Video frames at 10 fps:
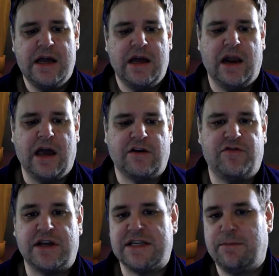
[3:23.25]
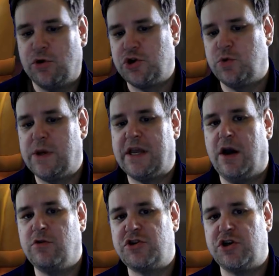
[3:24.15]
Like, for example, should we
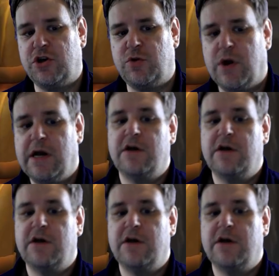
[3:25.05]
go to